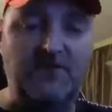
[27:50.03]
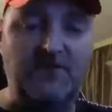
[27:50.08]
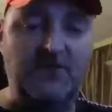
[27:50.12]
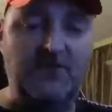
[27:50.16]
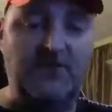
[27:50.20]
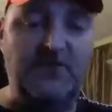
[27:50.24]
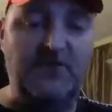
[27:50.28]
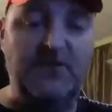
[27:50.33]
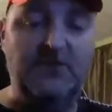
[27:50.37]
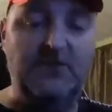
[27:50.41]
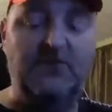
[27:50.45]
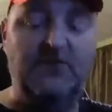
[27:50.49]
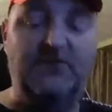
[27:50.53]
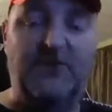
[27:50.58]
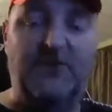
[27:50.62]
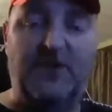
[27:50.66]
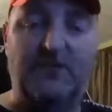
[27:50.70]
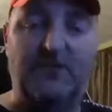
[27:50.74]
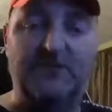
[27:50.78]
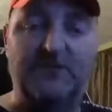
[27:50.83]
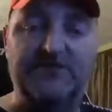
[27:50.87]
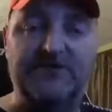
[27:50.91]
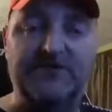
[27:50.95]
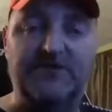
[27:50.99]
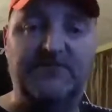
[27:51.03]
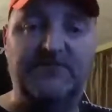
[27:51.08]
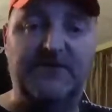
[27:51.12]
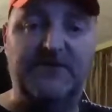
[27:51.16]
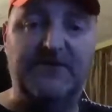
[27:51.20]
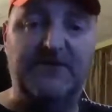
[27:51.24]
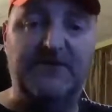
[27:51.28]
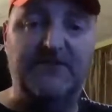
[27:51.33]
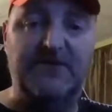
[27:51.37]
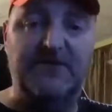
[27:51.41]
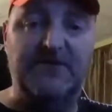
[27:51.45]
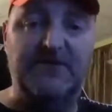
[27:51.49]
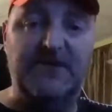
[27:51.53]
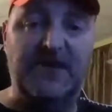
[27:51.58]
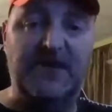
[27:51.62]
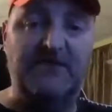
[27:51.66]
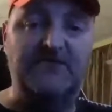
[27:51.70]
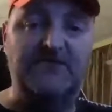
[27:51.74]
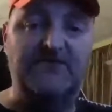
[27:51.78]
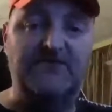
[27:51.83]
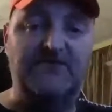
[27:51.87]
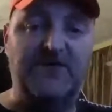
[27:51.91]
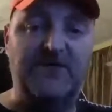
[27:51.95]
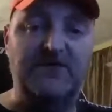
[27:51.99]
few of the farmers up here have been
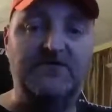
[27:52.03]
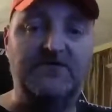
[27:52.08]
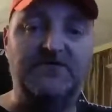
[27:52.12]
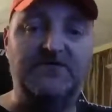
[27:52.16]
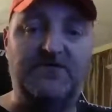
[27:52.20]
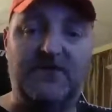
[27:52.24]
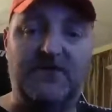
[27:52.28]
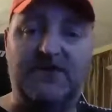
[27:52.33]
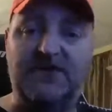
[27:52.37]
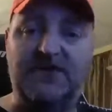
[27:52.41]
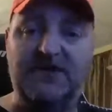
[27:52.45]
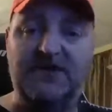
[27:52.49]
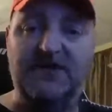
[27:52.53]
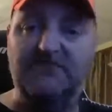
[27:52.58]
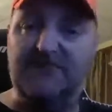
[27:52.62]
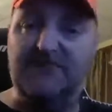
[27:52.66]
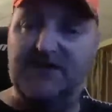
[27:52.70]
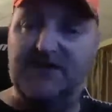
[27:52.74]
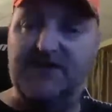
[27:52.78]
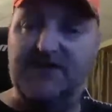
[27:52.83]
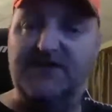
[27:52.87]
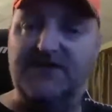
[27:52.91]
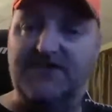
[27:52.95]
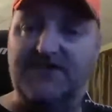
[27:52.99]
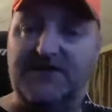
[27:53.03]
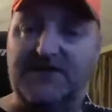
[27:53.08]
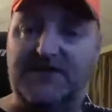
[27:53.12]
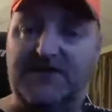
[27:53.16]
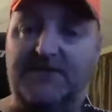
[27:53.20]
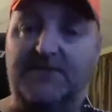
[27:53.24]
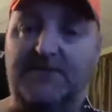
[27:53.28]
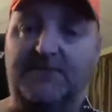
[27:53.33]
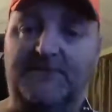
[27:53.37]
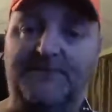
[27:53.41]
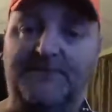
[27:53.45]
having fun trying to get beans in.